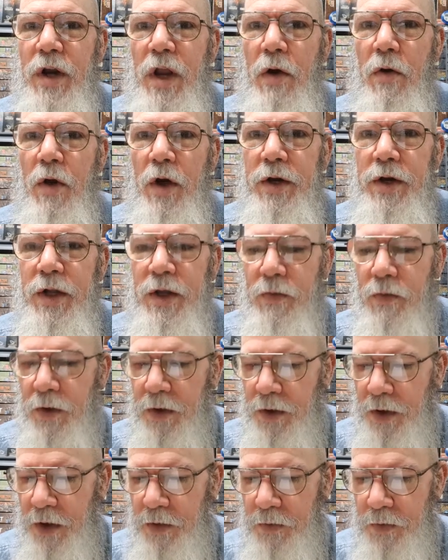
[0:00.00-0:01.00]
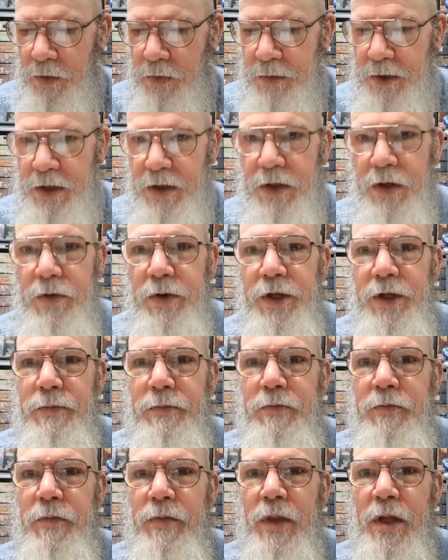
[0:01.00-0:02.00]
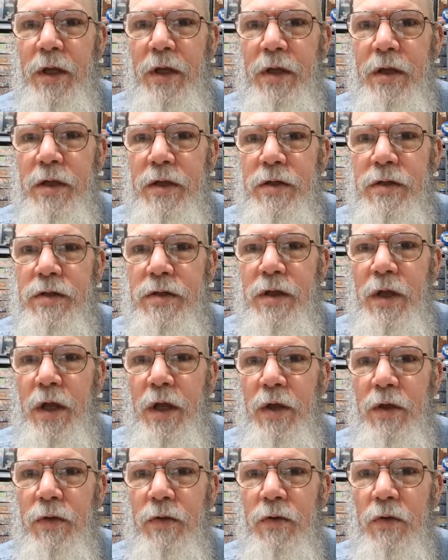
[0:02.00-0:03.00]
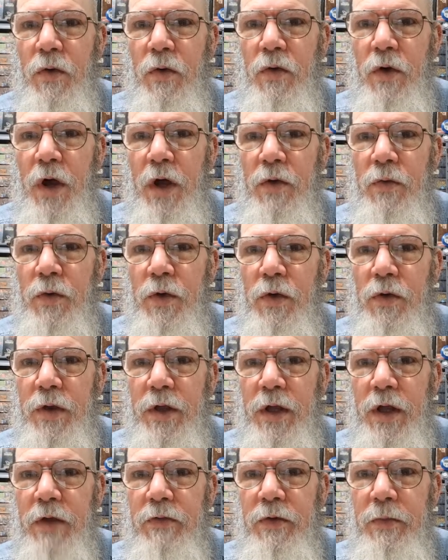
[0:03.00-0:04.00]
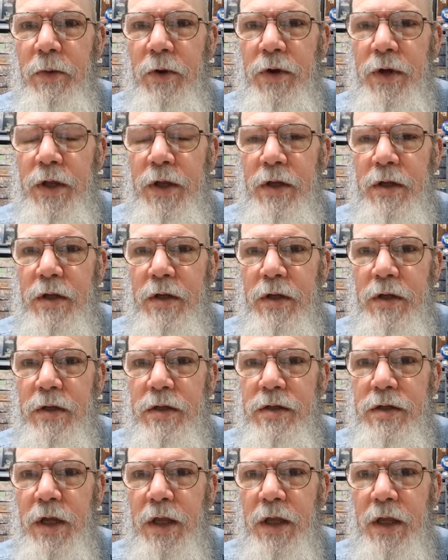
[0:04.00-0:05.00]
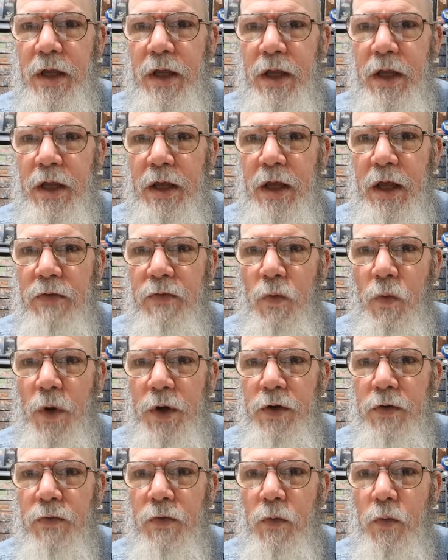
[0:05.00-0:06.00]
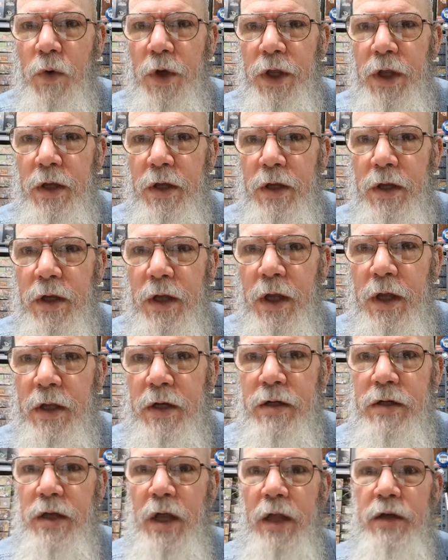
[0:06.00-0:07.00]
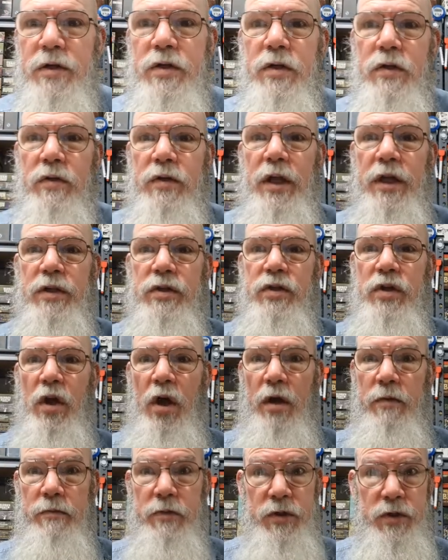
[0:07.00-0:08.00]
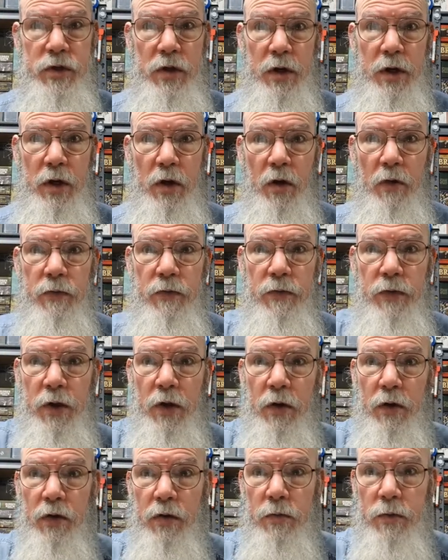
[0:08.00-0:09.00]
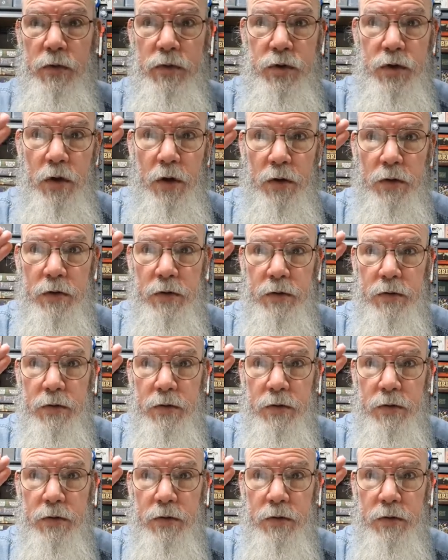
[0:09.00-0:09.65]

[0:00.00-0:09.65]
no idea what I will be doing. So, all right. Well, look, everybody, take care, have a wonderful week, and until next time, signing off, the Honourable John.